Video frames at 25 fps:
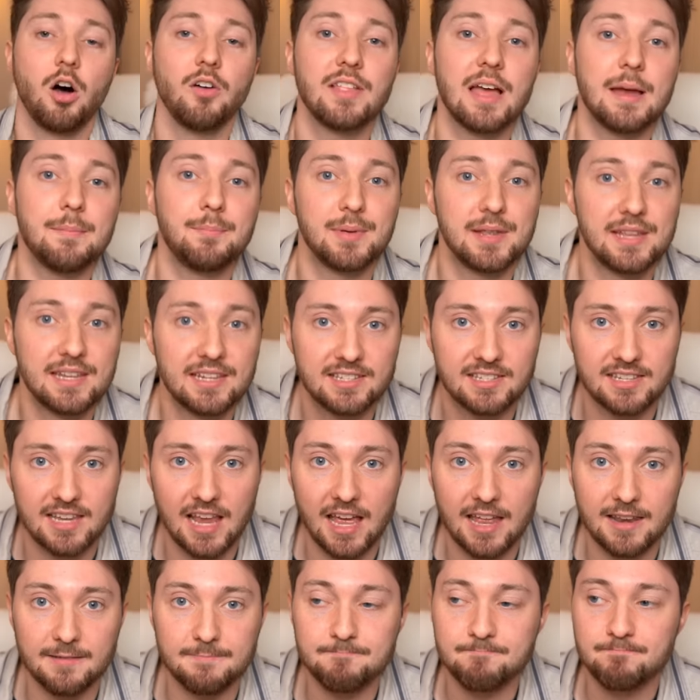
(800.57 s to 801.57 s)
All that being
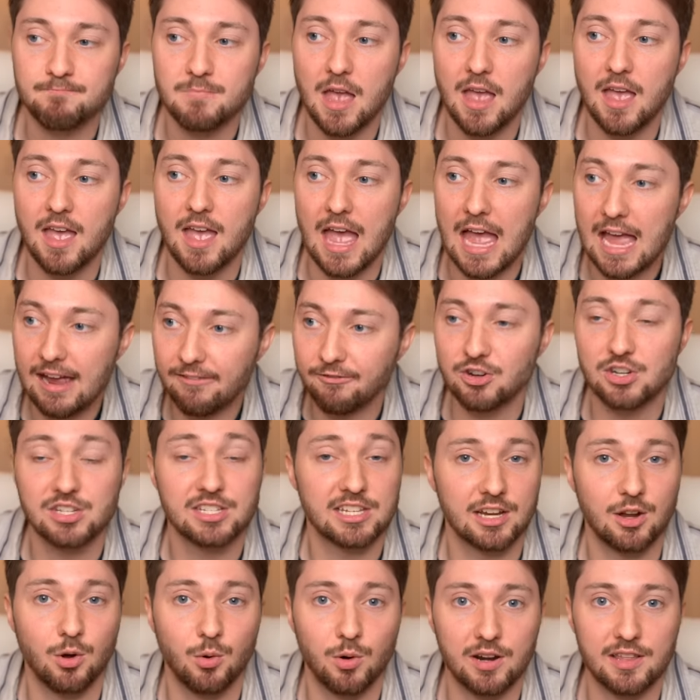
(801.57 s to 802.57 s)
said, every
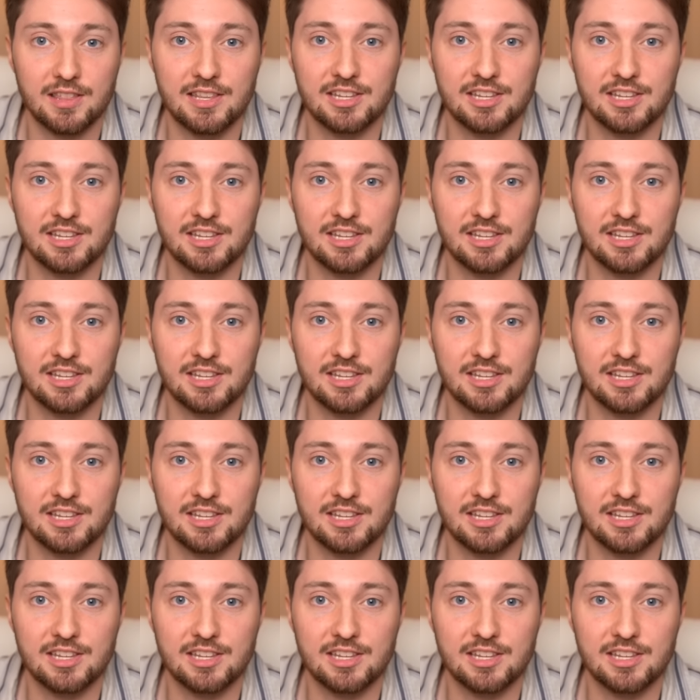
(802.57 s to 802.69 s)
single one